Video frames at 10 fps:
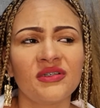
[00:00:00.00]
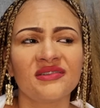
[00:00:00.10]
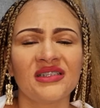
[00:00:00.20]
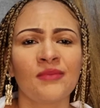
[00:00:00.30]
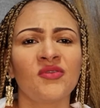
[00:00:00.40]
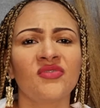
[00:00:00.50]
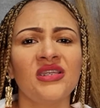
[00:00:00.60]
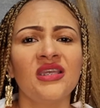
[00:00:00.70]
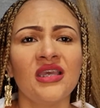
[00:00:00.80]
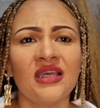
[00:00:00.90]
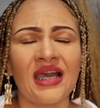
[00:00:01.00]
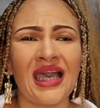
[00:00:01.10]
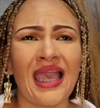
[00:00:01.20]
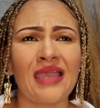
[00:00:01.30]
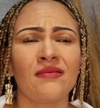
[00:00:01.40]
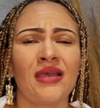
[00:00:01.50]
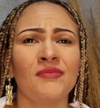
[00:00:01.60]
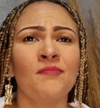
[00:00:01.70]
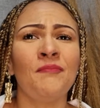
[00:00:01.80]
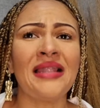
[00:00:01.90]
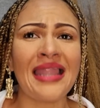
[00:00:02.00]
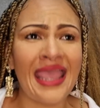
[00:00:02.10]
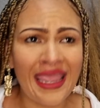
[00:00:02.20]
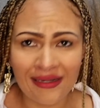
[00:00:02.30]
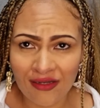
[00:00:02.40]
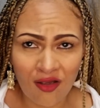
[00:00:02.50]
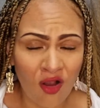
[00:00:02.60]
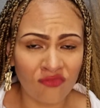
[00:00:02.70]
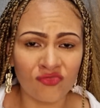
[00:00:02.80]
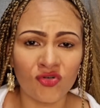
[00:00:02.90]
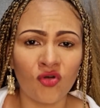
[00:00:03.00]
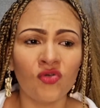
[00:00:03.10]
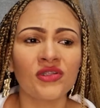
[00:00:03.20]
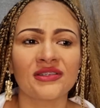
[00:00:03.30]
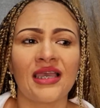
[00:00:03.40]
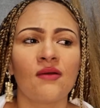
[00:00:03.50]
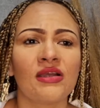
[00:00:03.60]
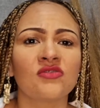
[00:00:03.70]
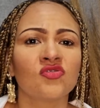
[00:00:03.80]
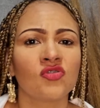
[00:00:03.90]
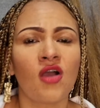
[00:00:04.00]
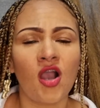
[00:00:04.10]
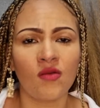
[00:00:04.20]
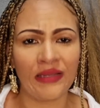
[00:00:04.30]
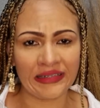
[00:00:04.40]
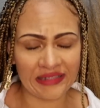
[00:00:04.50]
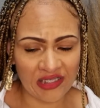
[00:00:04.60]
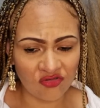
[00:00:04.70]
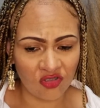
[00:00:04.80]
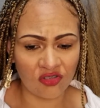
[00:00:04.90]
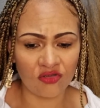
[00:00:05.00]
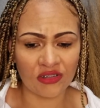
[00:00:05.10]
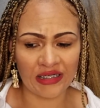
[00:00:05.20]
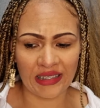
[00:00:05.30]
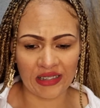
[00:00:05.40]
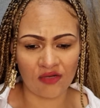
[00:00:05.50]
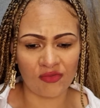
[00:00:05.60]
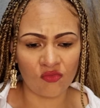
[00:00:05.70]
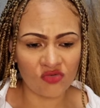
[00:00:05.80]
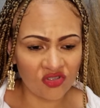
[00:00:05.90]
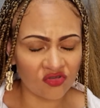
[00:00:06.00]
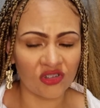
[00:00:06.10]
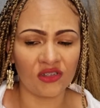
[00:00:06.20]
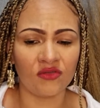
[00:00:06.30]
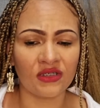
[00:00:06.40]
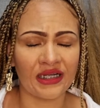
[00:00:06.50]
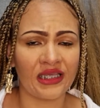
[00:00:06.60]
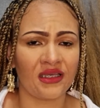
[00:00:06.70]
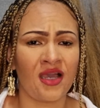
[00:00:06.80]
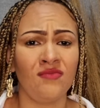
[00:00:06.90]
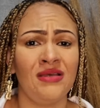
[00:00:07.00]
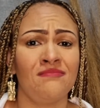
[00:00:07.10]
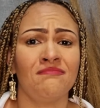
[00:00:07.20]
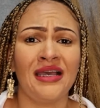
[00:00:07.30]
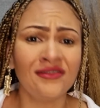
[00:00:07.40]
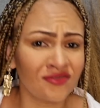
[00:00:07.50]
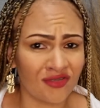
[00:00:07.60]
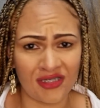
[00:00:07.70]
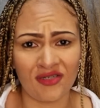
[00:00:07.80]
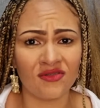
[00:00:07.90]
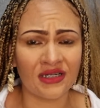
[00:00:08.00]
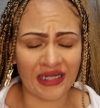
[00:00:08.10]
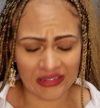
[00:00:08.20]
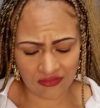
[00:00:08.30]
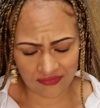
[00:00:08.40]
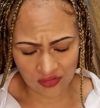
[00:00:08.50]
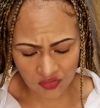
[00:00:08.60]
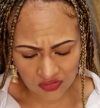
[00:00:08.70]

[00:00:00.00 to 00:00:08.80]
person. I'm a planner of note. I want to know how my day's gonna look like, how my week's gonna look like, how my month's gonna look like, if I